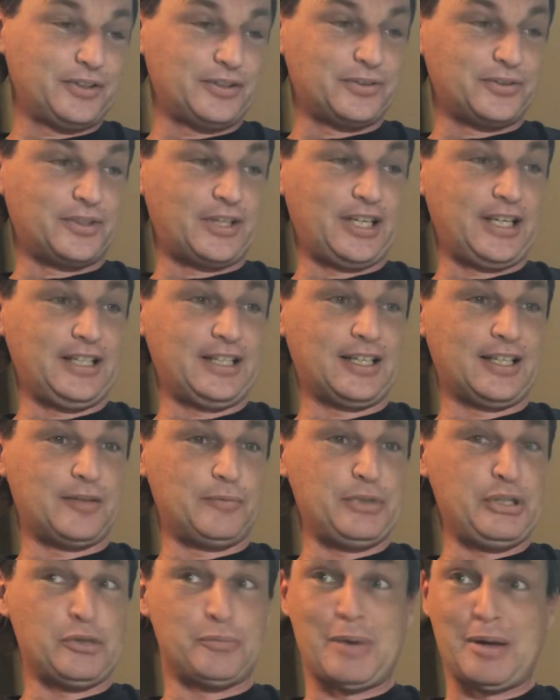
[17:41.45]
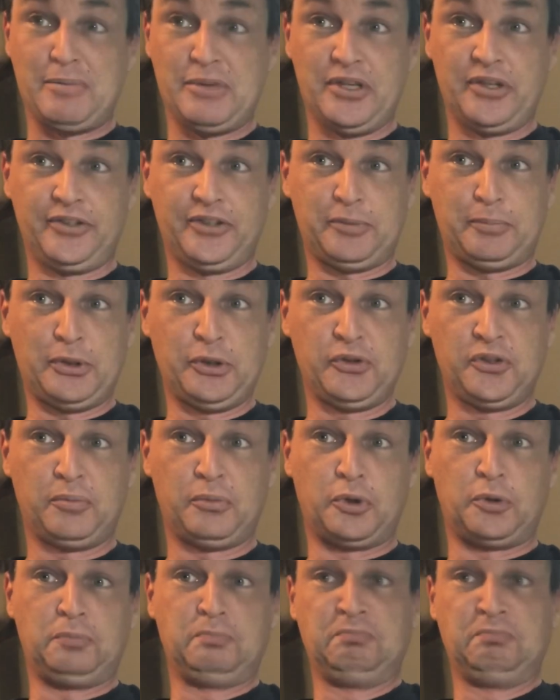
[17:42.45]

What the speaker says: right? I mean, maybe they're disposable.